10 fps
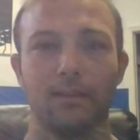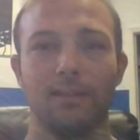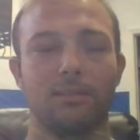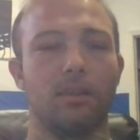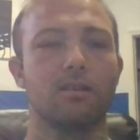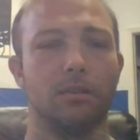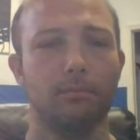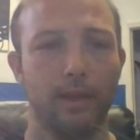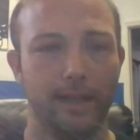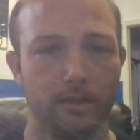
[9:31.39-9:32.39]
This
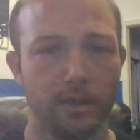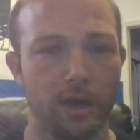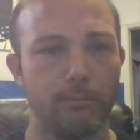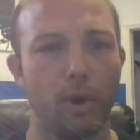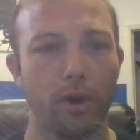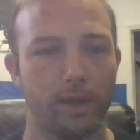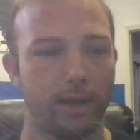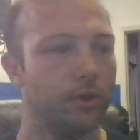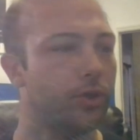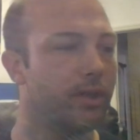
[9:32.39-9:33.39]
doesn't mean cut marketing.
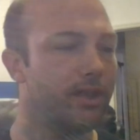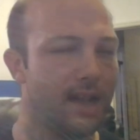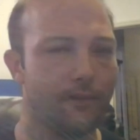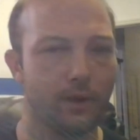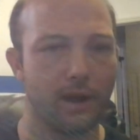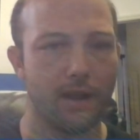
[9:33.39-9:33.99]
You should never,